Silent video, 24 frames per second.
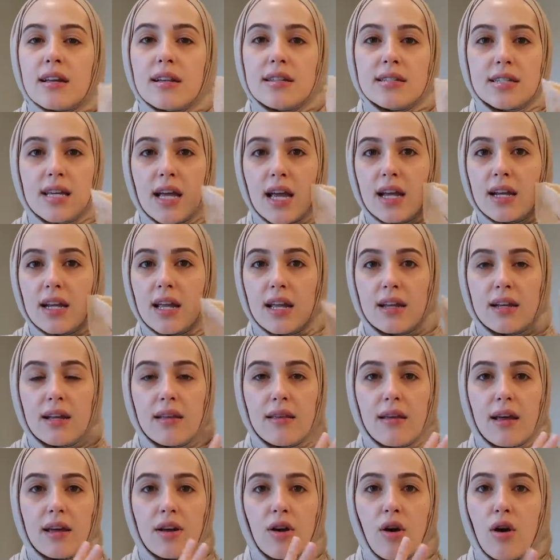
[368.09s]
contain any
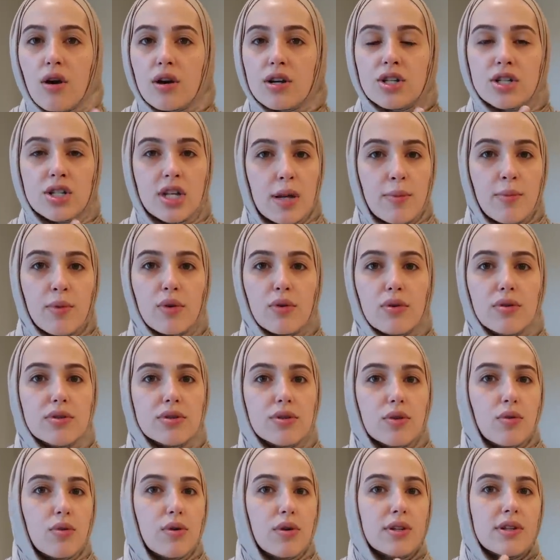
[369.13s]
like harsh
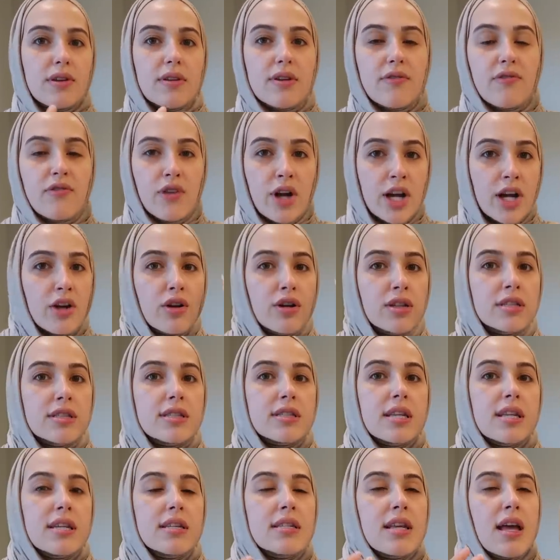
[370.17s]
chemicals or
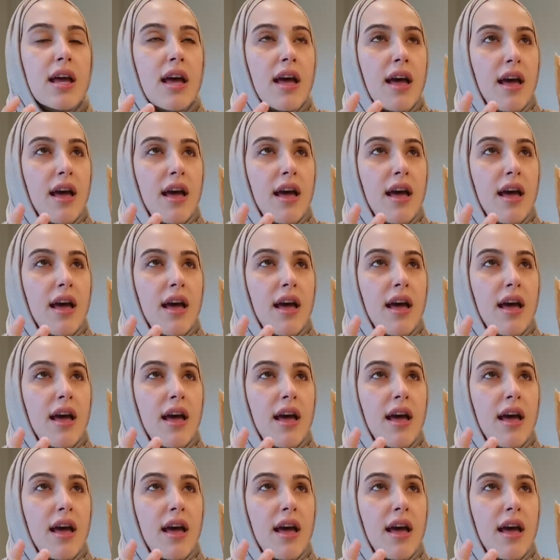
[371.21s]
fragrances.